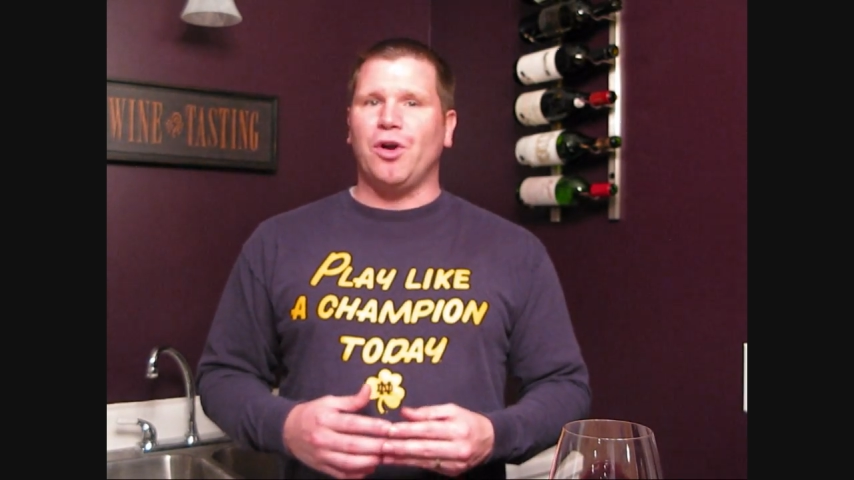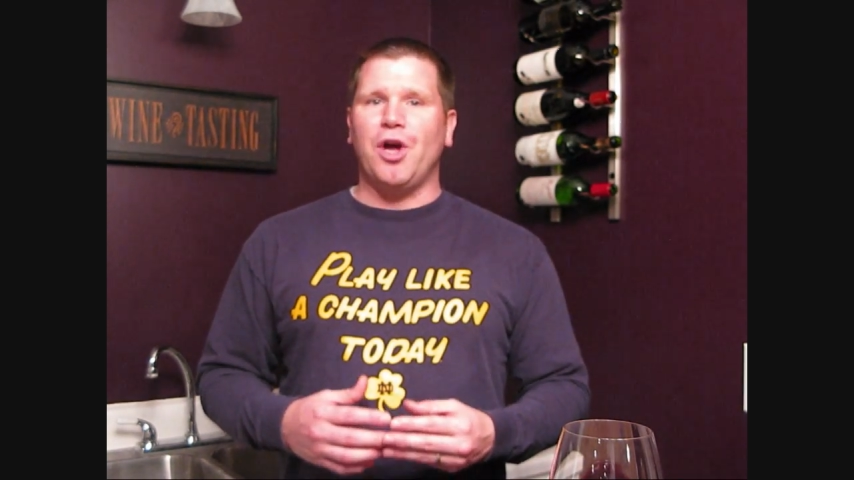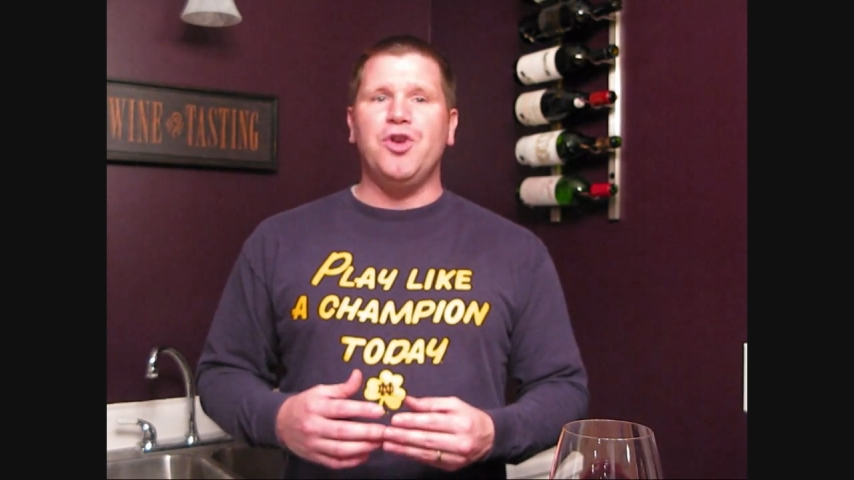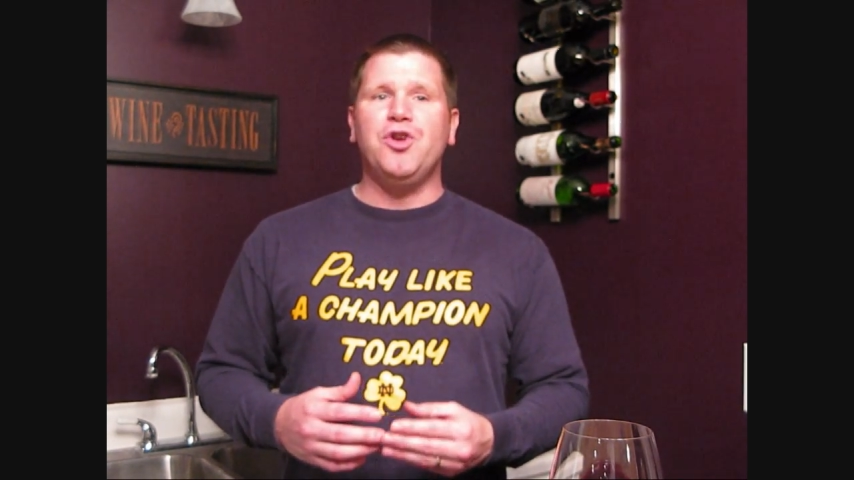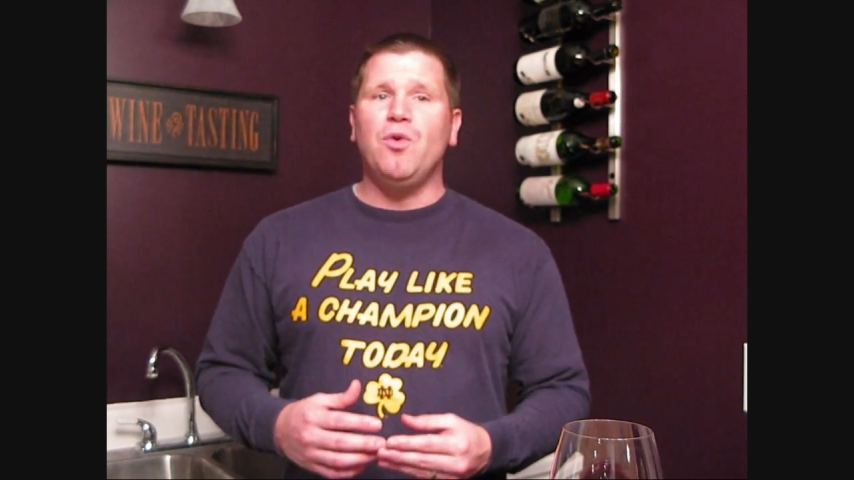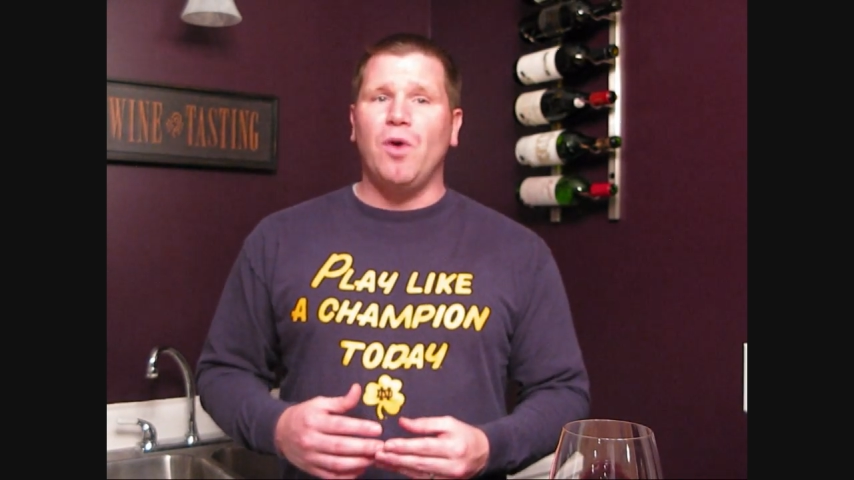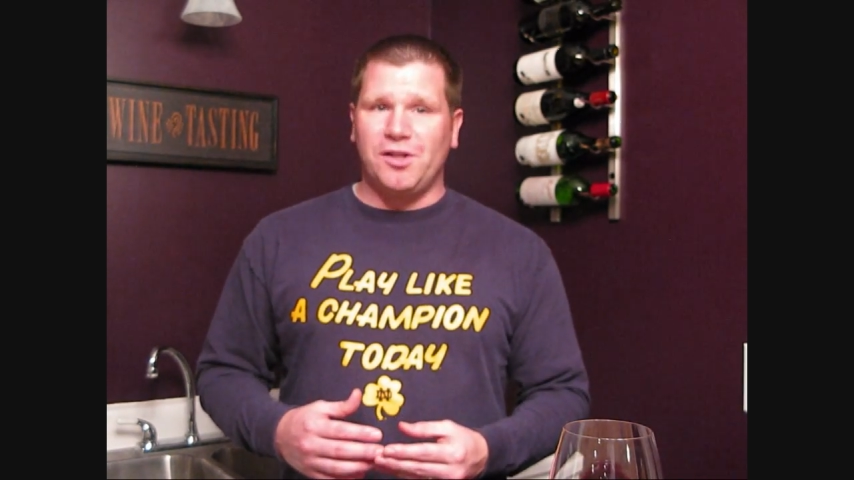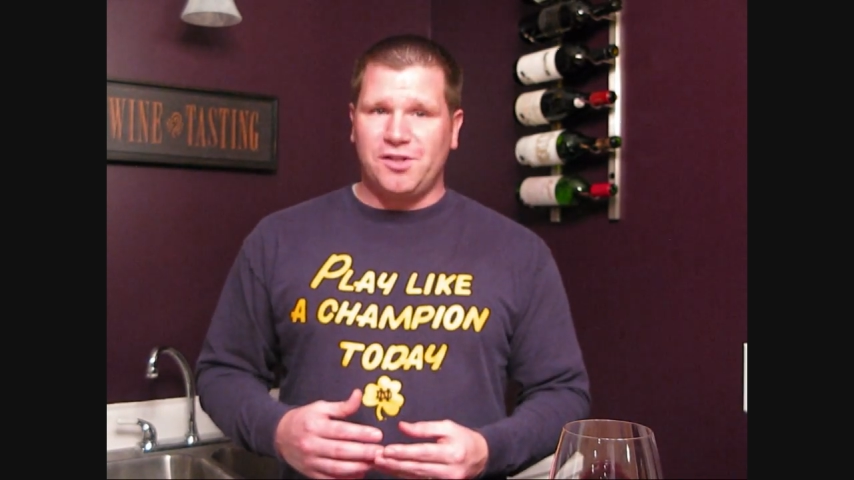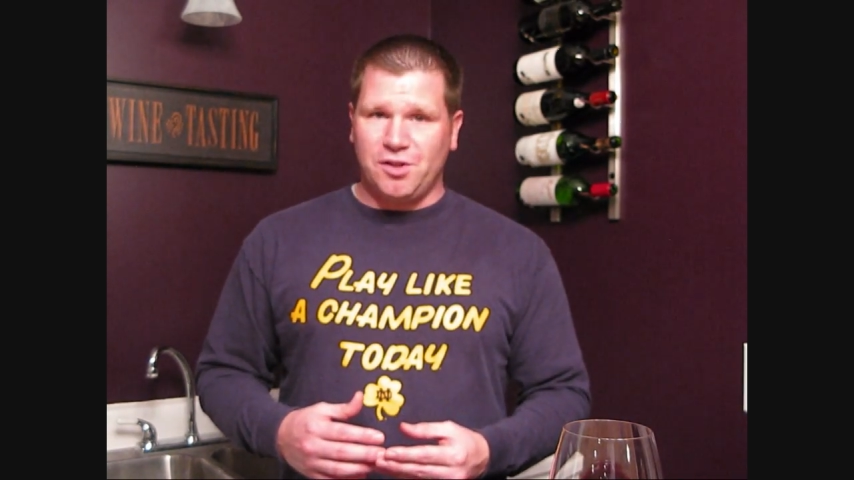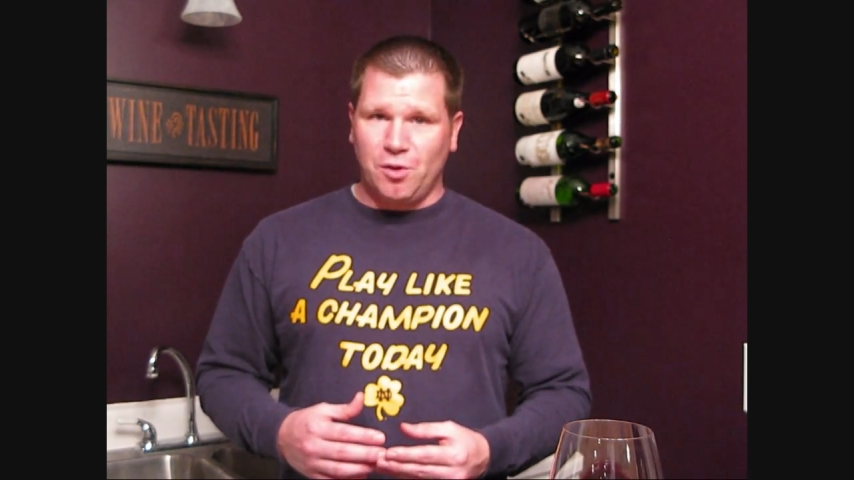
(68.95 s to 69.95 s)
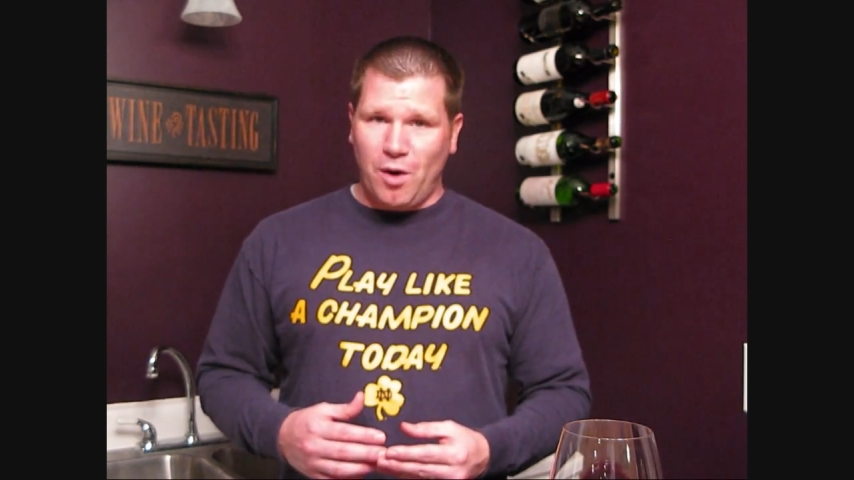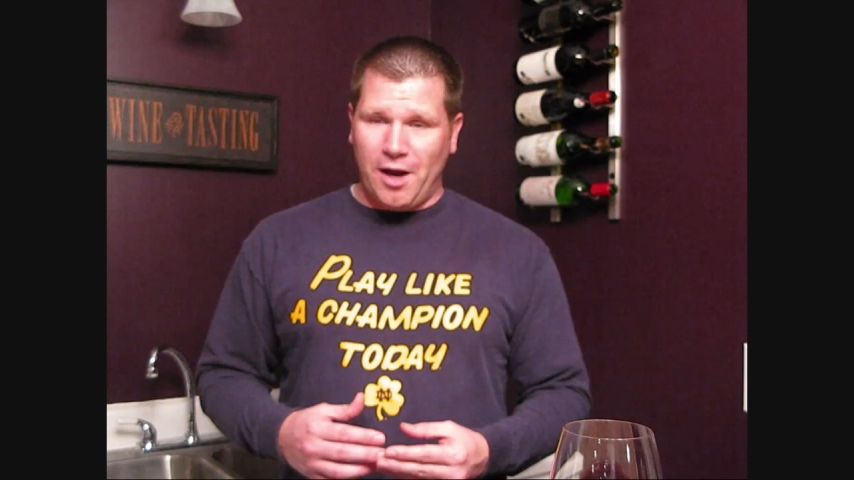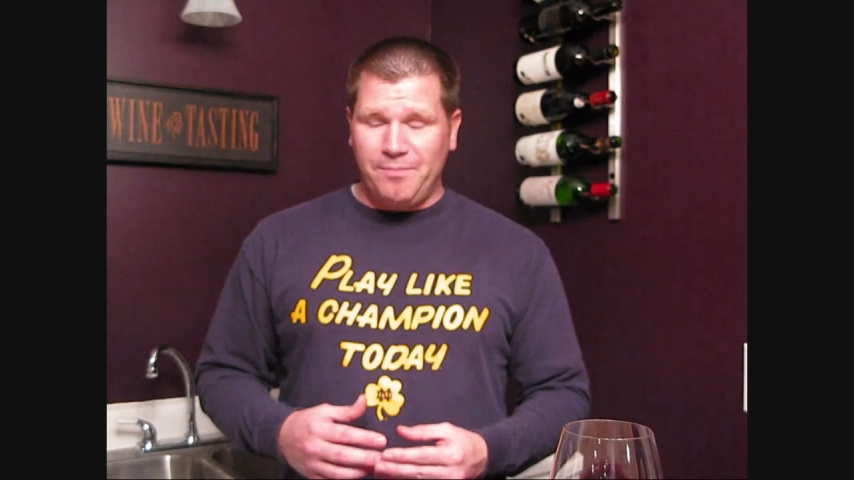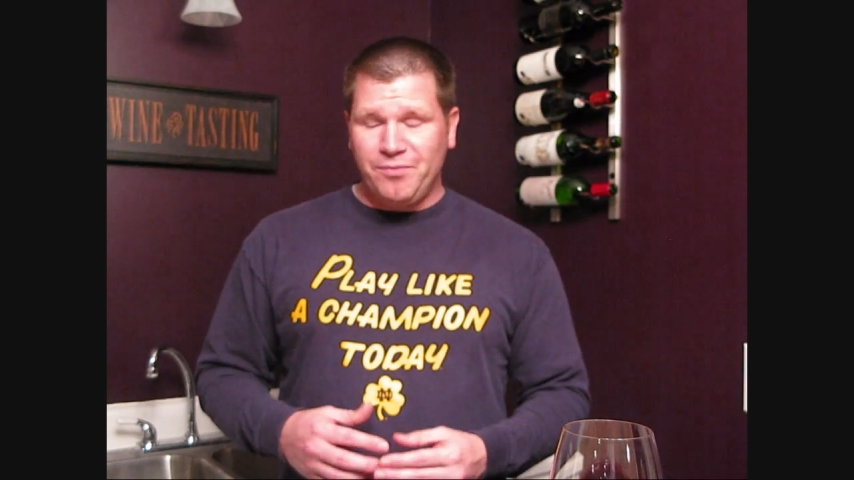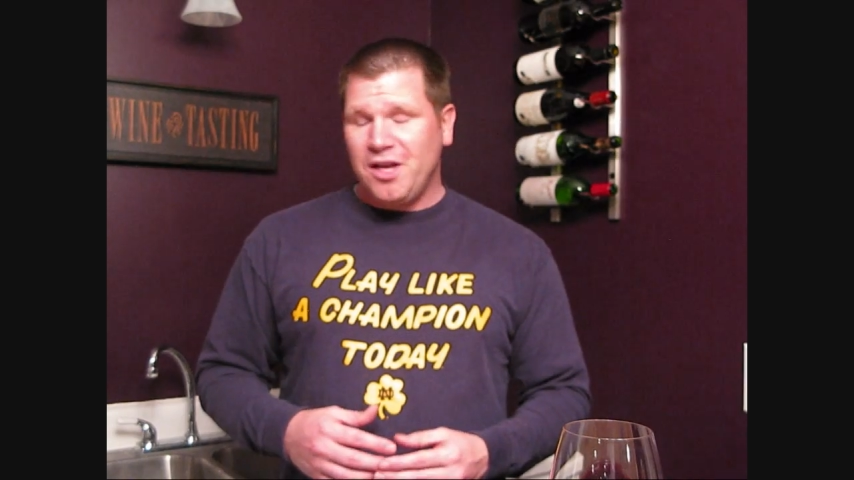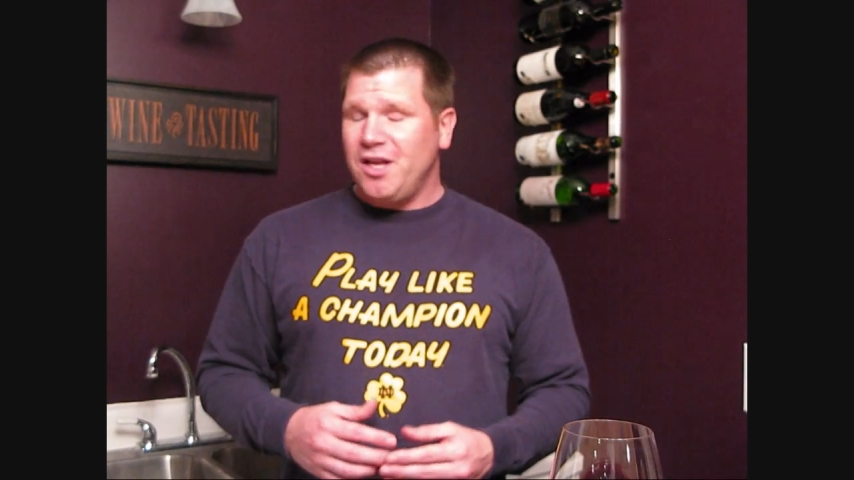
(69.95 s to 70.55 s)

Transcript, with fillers: a nuance to the wine.